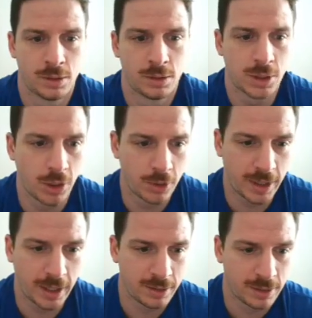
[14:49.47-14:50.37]
So,
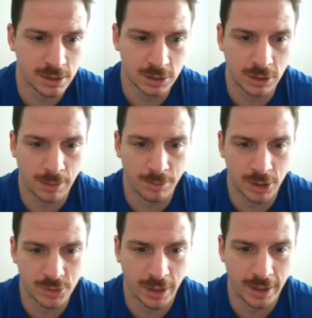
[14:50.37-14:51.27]
again, doesn't look like
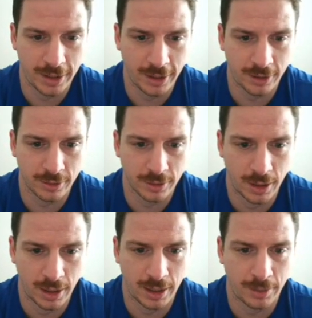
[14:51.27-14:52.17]
much right here,
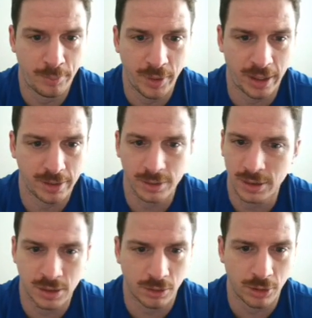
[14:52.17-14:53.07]
but
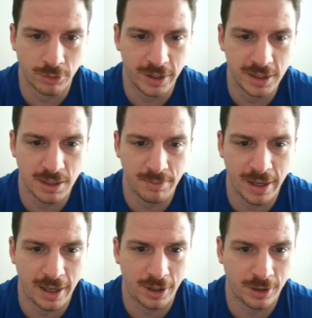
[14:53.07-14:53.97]
it's the little things that
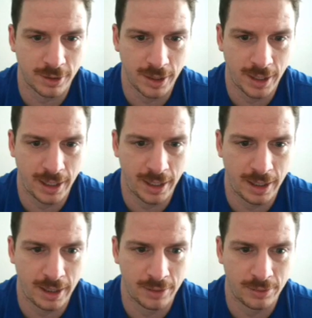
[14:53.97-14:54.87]
matter.
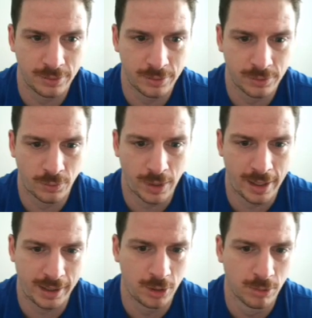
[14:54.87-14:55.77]
And
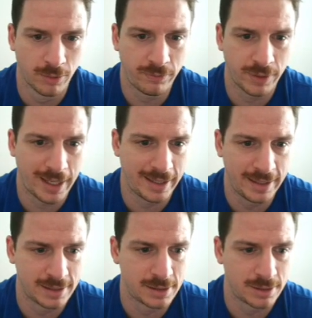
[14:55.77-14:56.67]
why Cooper Flagg
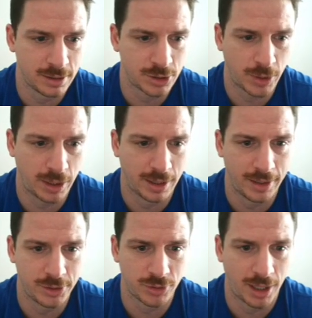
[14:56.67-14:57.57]
gets the straight
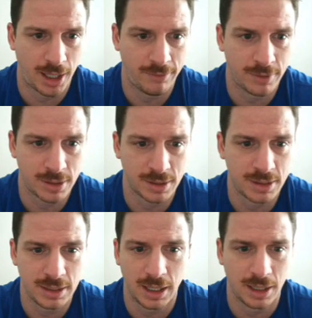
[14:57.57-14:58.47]
line drive is because
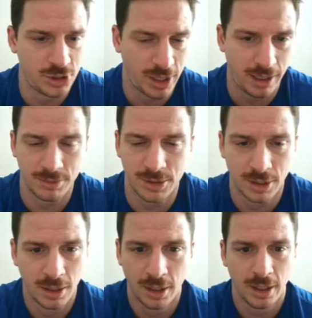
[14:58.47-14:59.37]
Sion James
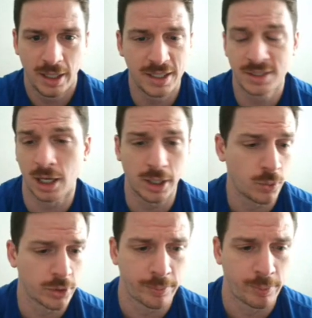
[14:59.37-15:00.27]
he's cutting
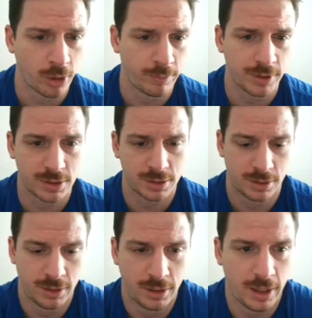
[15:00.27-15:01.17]
a purpose.
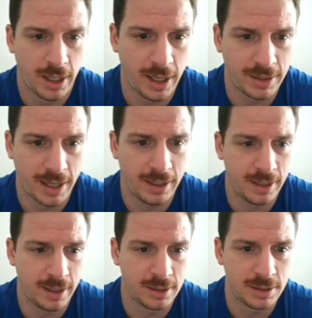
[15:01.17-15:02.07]
And that
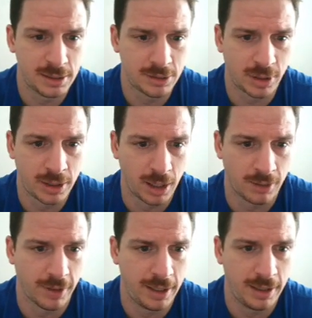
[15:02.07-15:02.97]
is he's going to cut
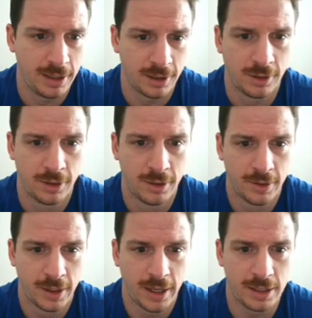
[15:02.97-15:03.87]
right here,
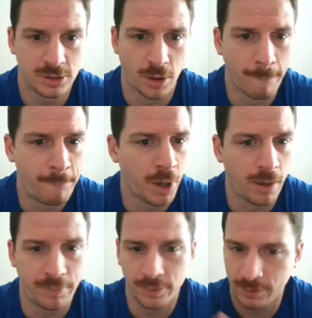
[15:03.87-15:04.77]
and he's going to
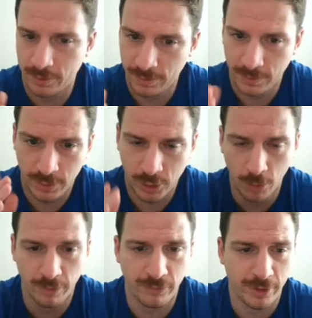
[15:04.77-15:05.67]
bump
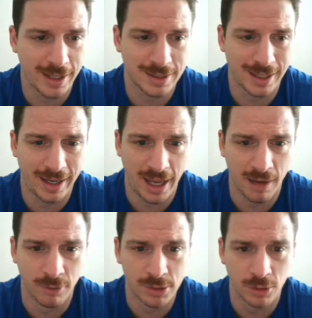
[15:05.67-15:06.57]
Cooper Flagg's guy
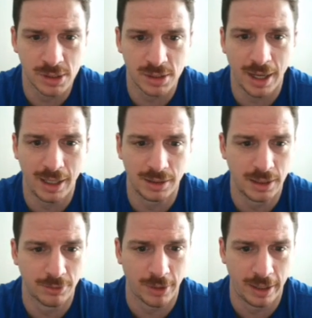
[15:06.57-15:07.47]
ever so
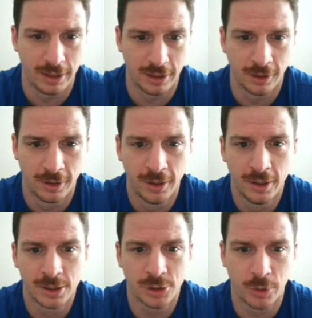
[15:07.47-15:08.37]
slightly right here
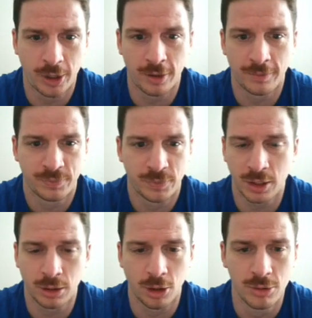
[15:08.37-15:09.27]
to where the
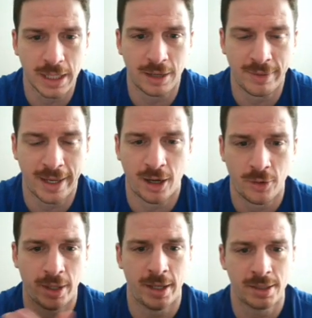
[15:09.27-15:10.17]
closeout now
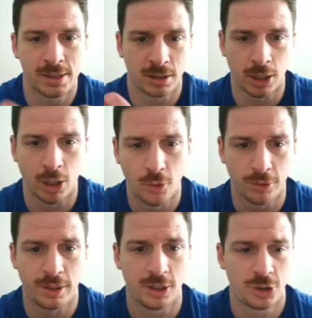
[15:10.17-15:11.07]
is lower
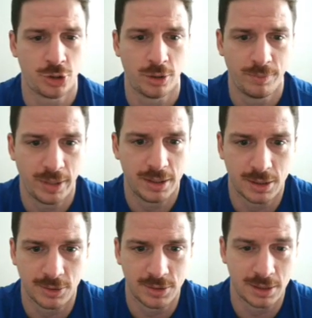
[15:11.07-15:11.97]
than it should be.
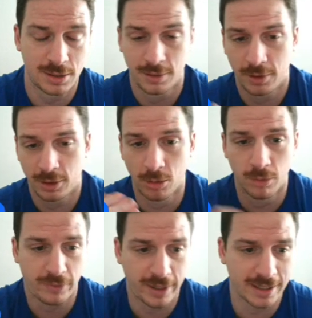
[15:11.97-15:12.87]
So since
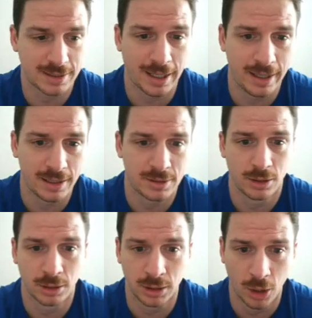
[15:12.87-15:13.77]
Cooper Flagg's guy is
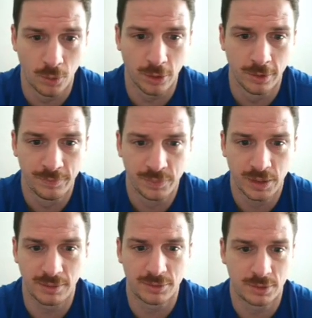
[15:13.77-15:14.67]
lower,
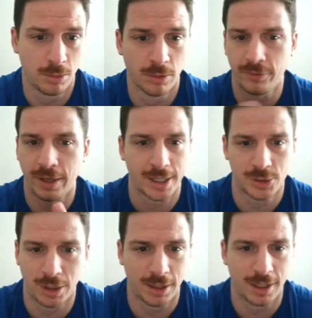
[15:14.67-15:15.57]
gives Cooper Flagg a
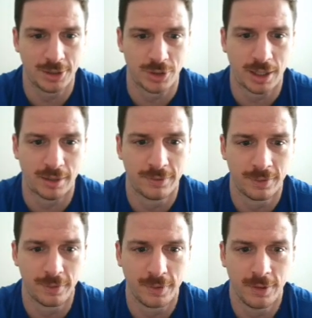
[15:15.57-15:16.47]
straight line drive.
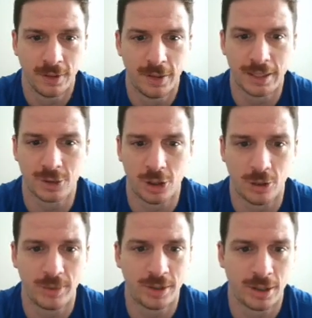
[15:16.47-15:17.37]
And that's all
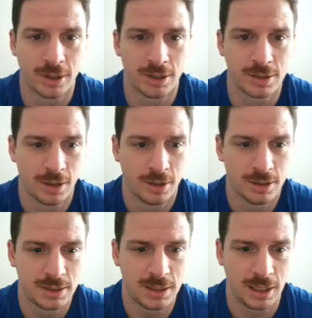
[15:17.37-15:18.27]
because
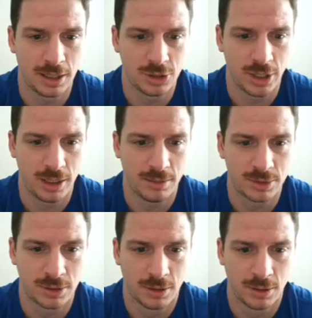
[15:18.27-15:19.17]
Sion
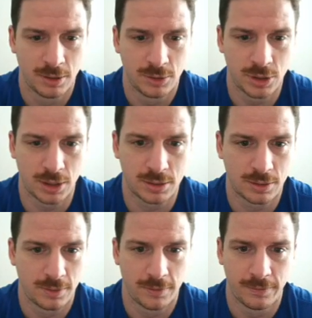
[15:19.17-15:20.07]
James just
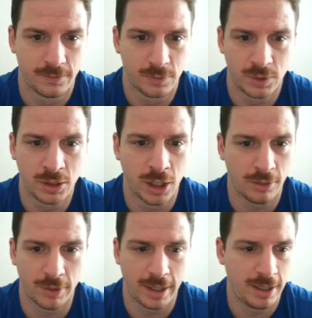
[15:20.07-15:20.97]

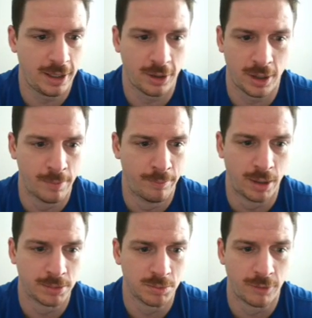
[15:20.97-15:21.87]
cut right here and
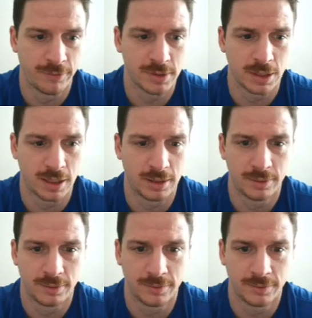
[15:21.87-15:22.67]
bumped him off his line.